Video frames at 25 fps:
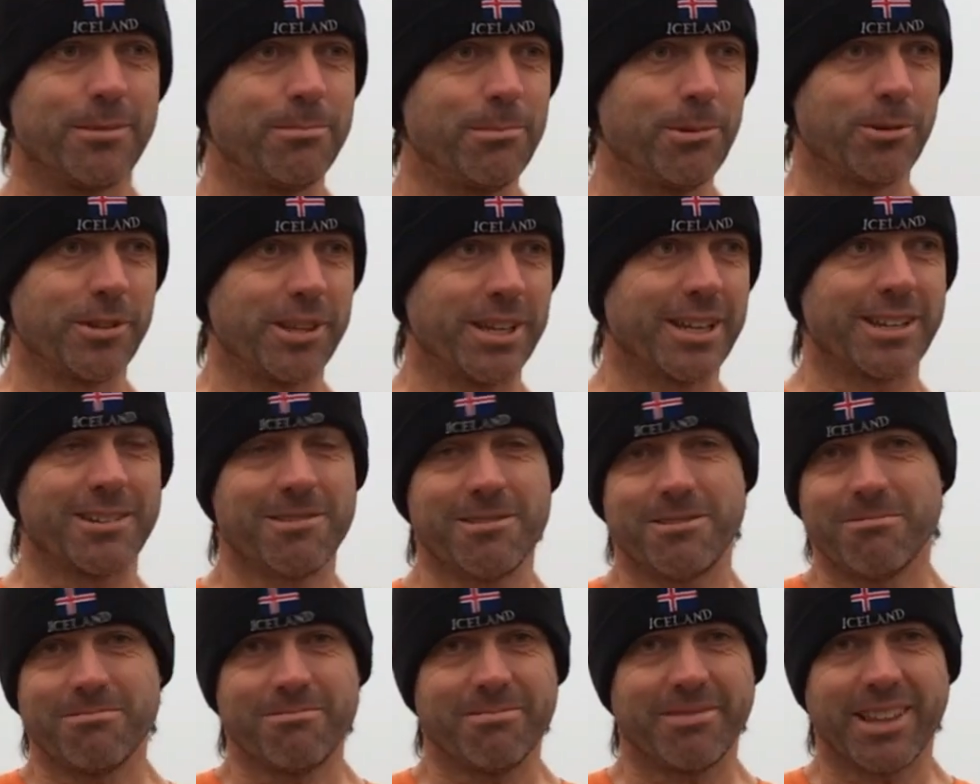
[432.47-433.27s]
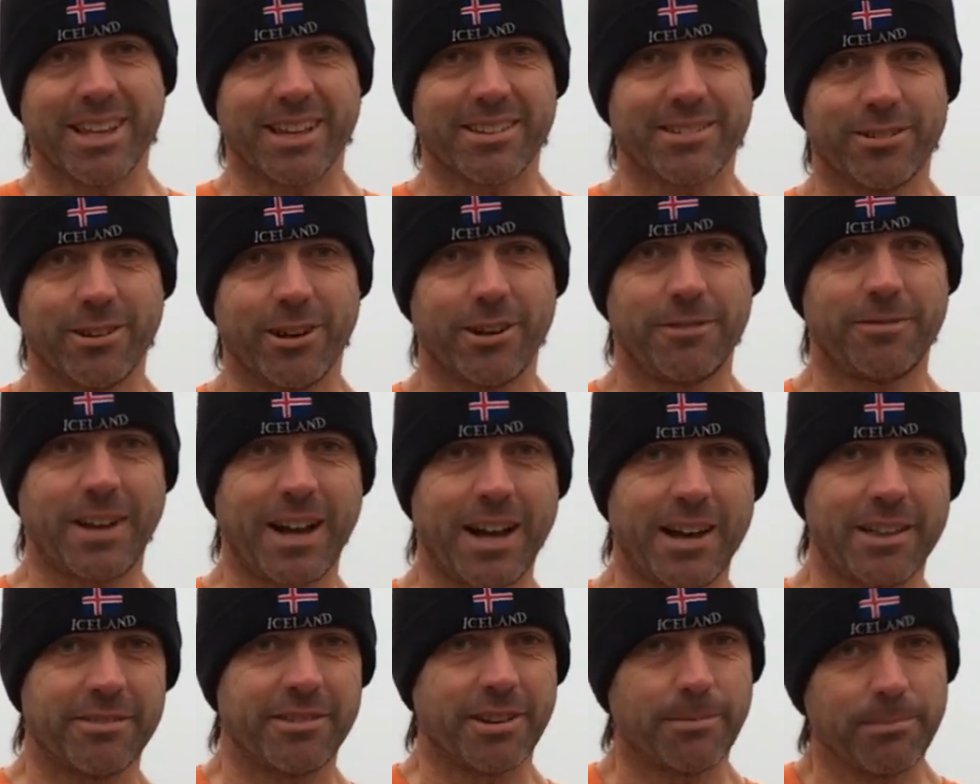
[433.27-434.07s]
the morning. Next half
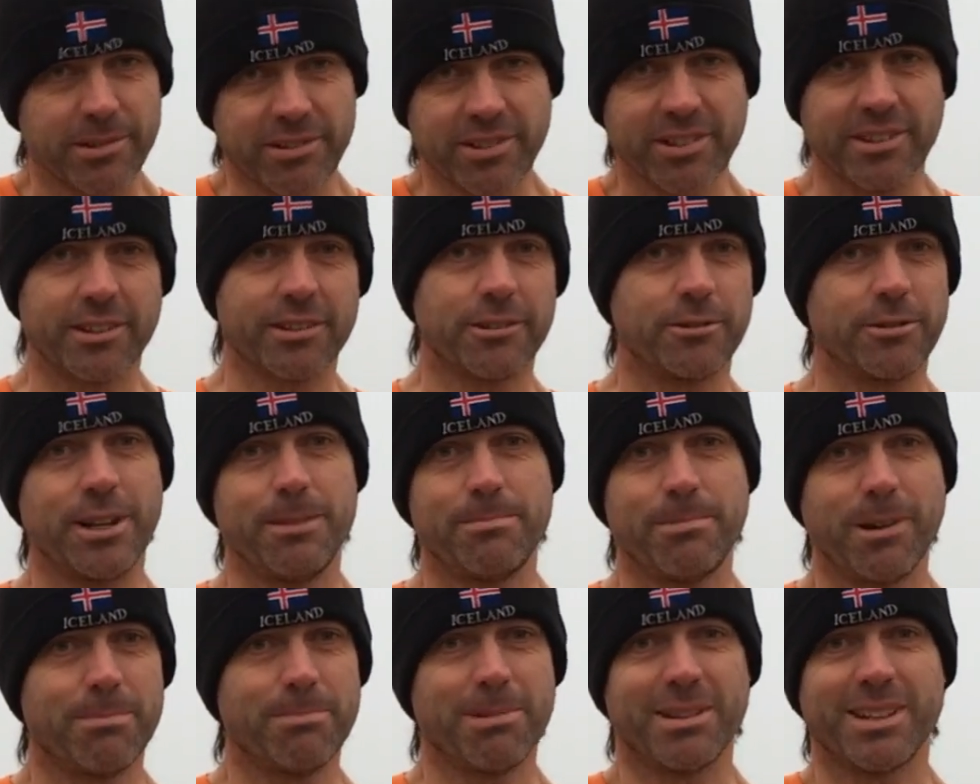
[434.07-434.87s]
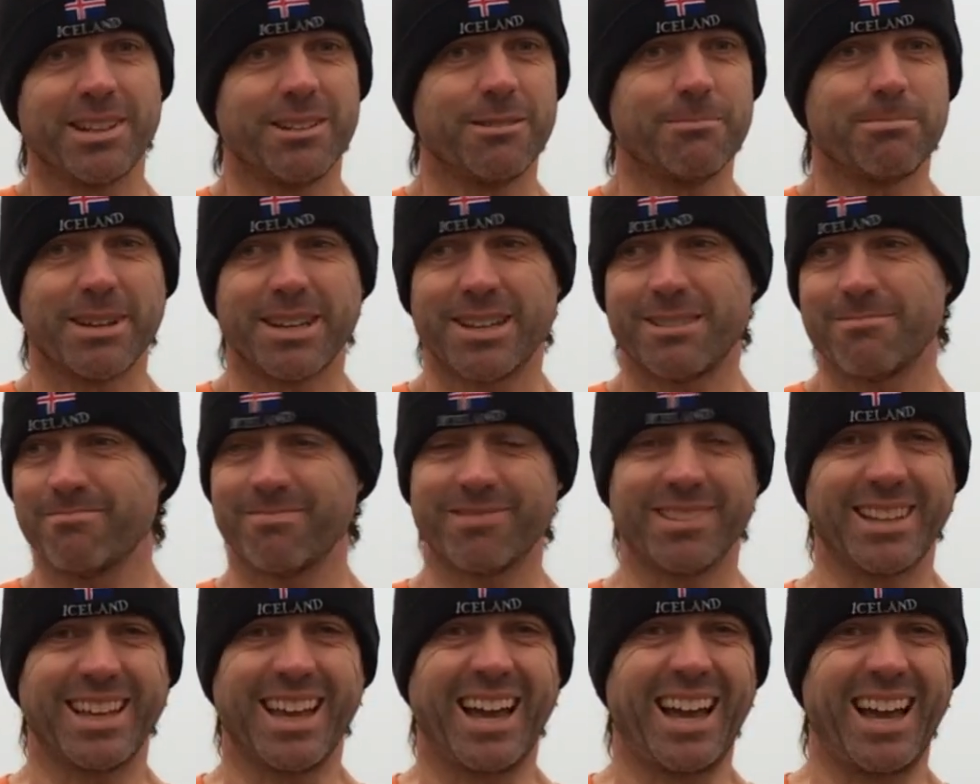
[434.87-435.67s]
hour, the temperature's going to creep up a little bit.
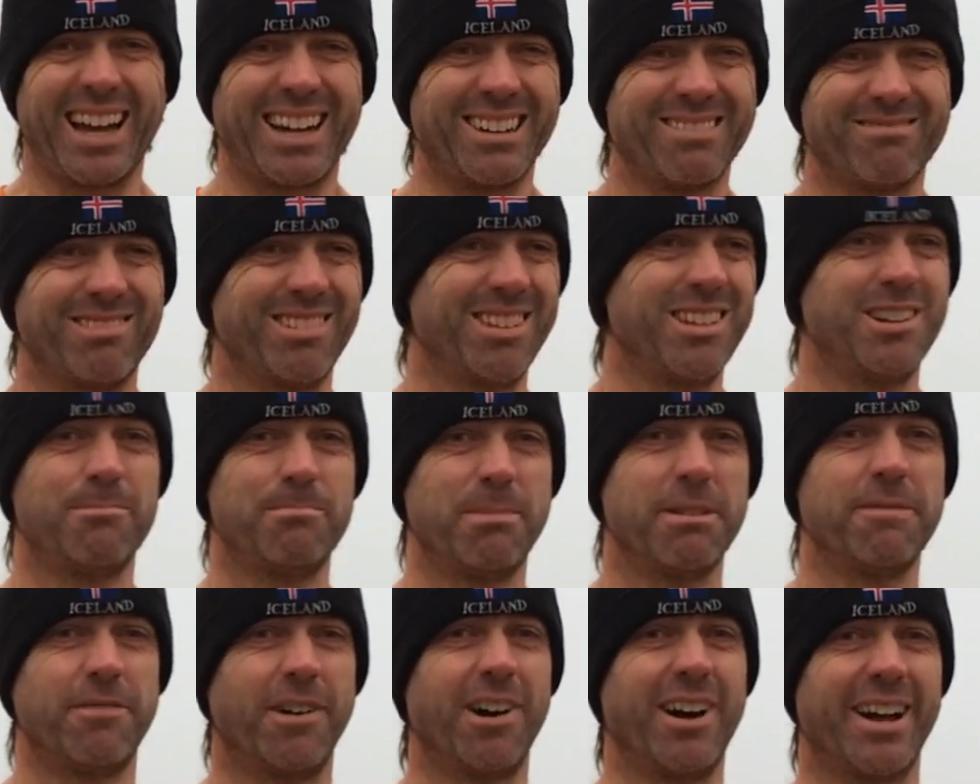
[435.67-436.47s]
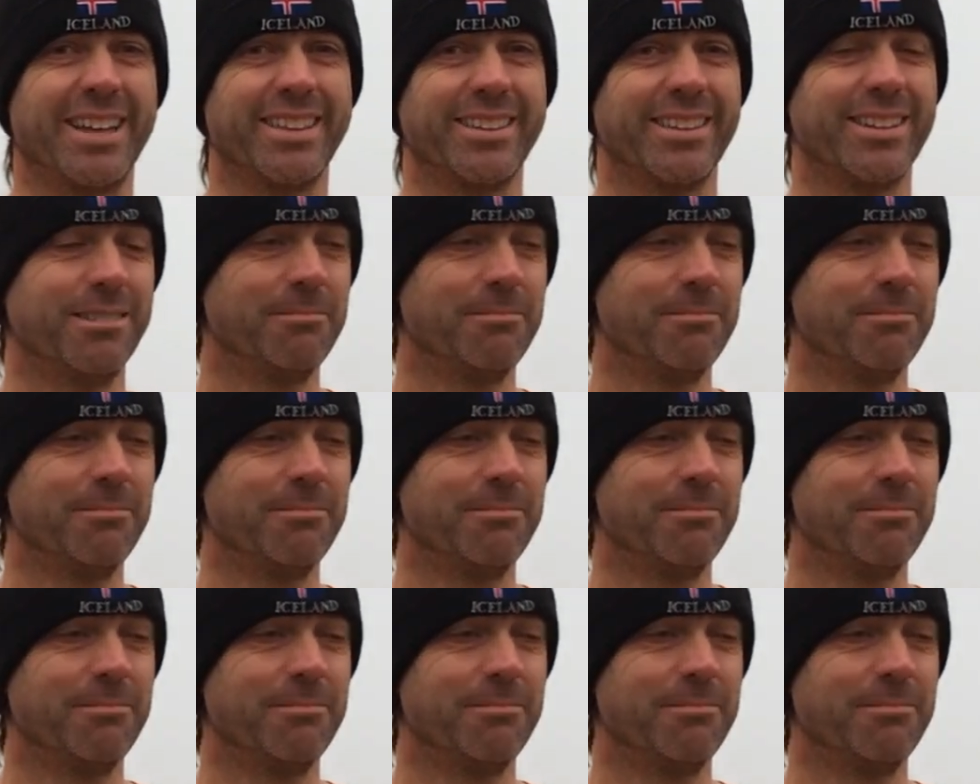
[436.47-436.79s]
It'll be fine.